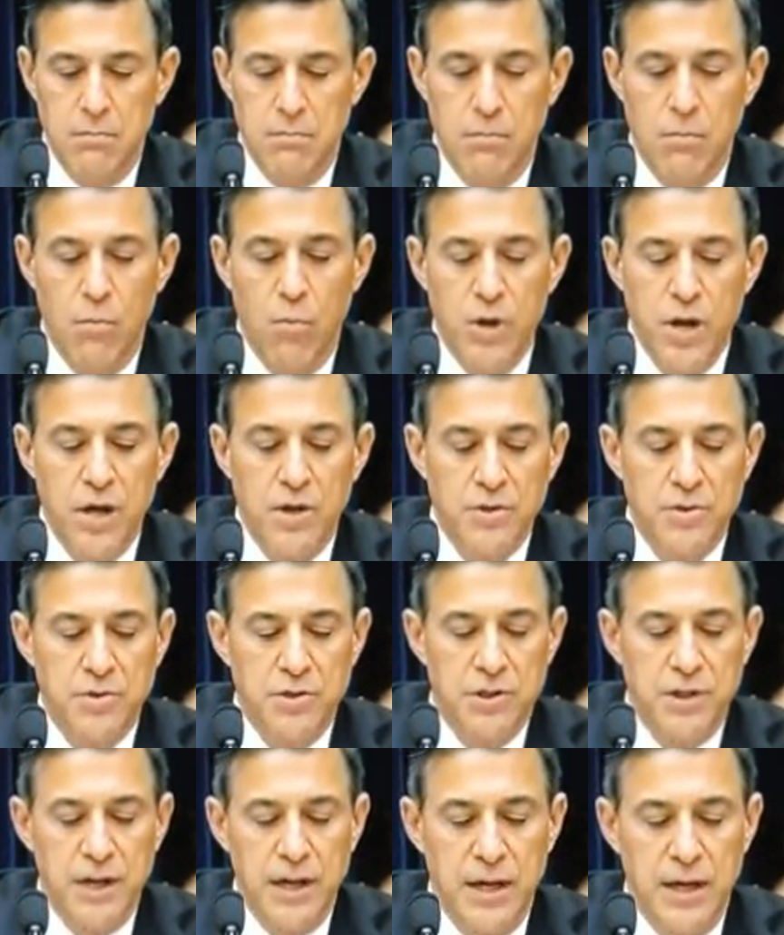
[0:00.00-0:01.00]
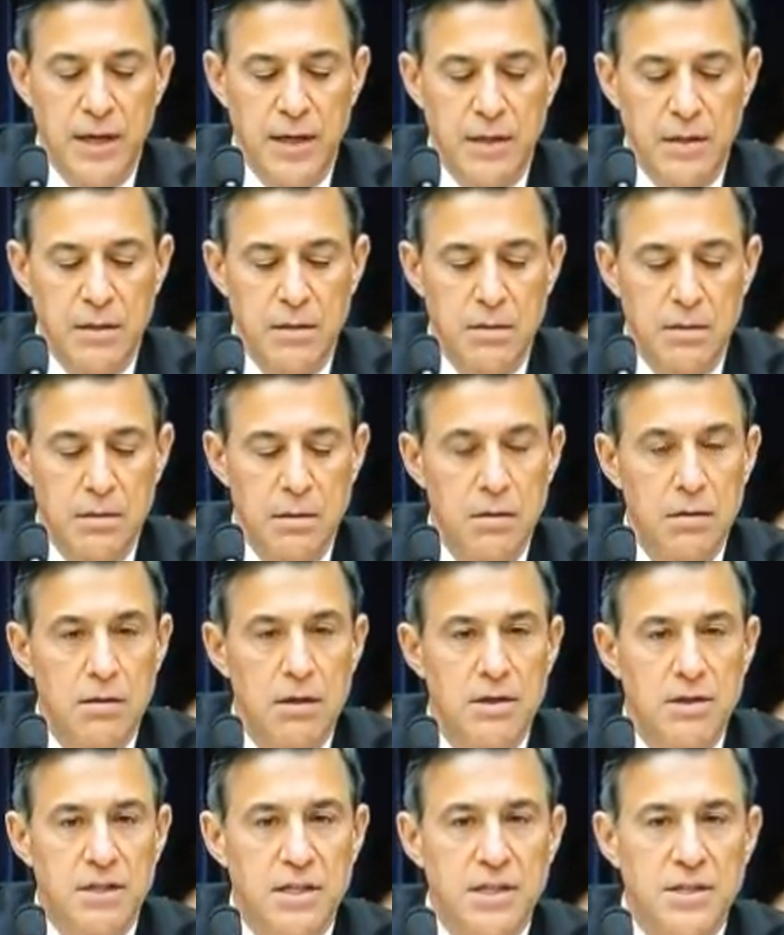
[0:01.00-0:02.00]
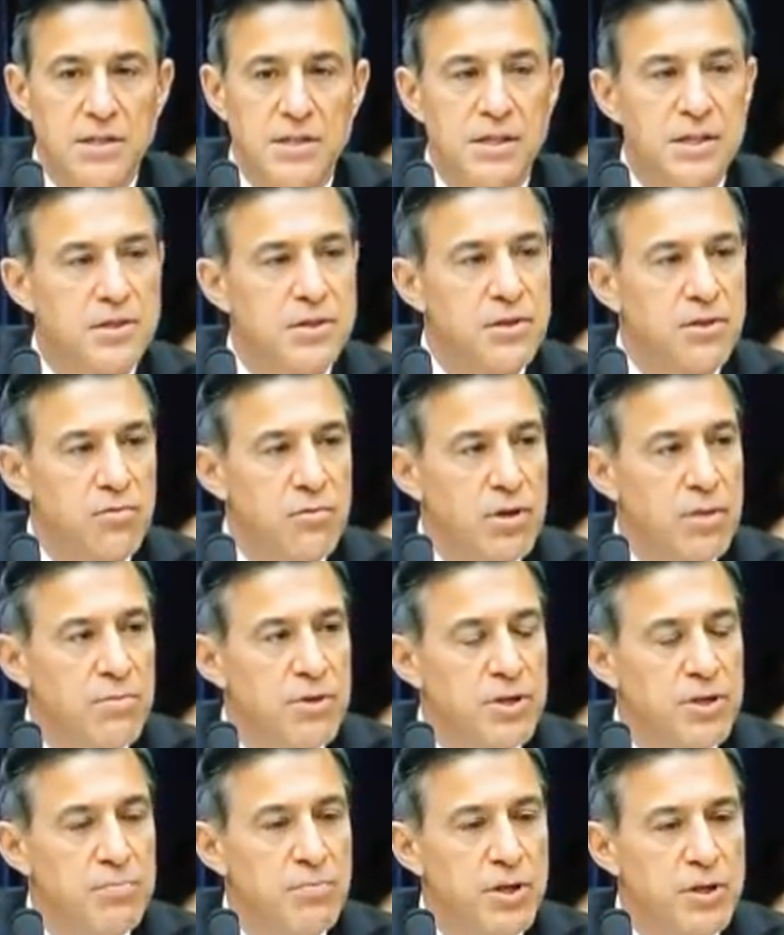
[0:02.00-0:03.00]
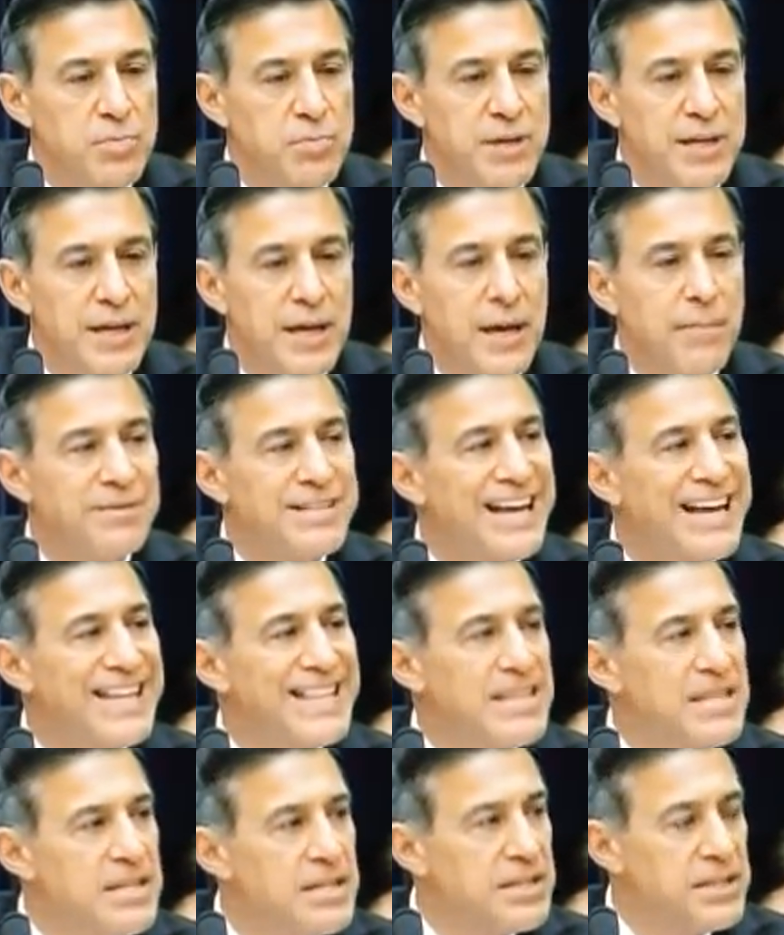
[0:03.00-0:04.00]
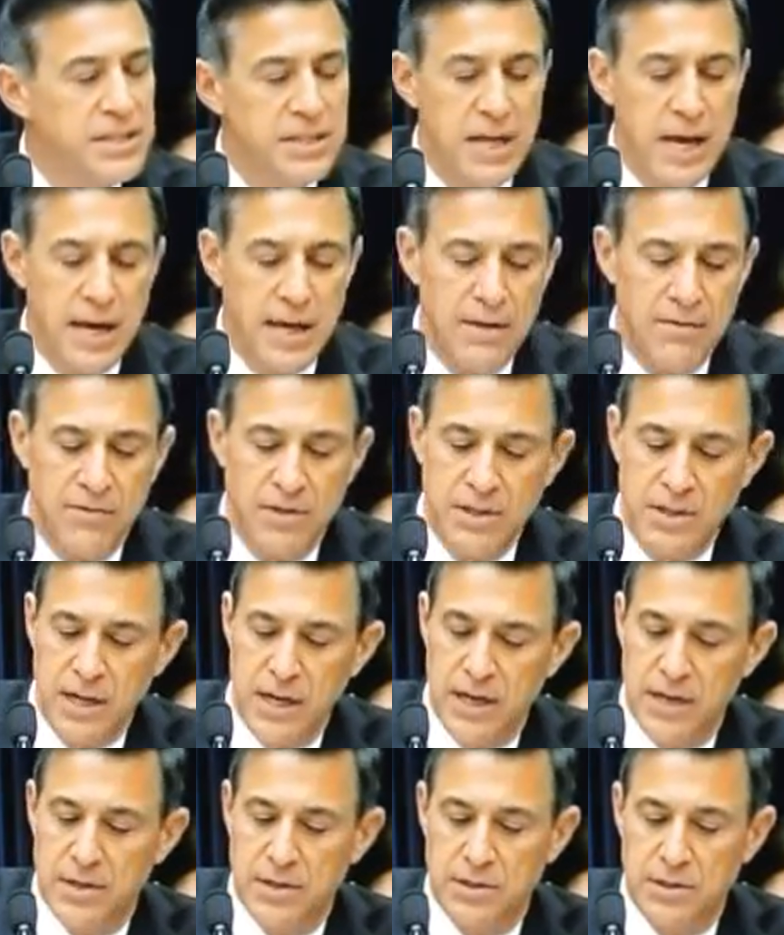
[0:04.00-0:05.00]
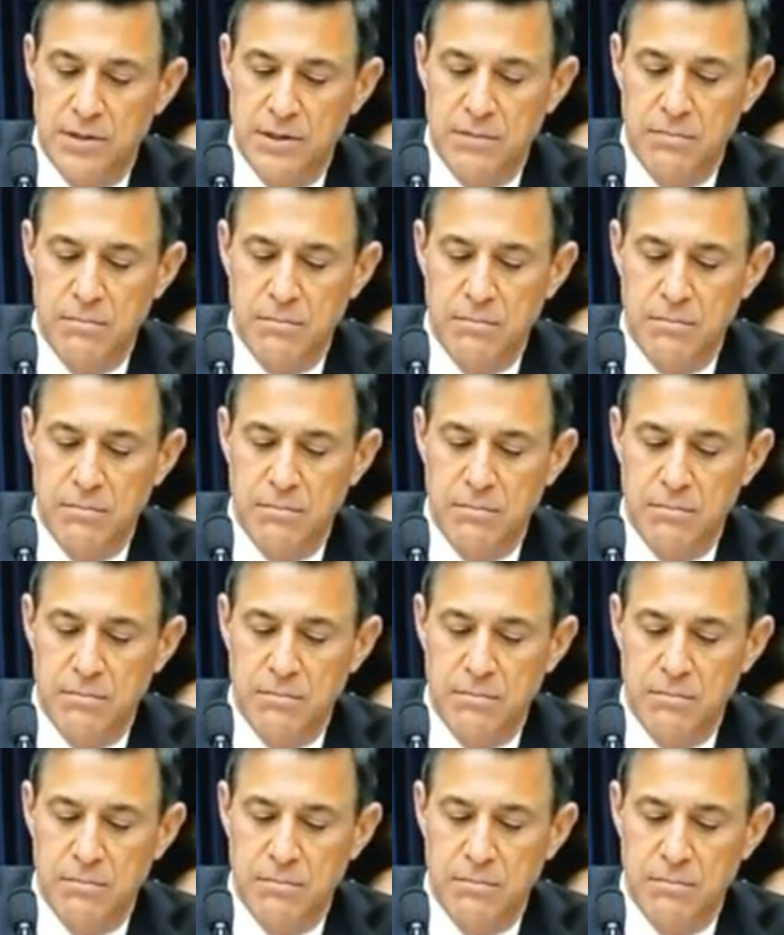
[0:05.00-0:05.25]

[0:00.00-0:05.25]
we understand that these disagreements must be kept on this side of the dais.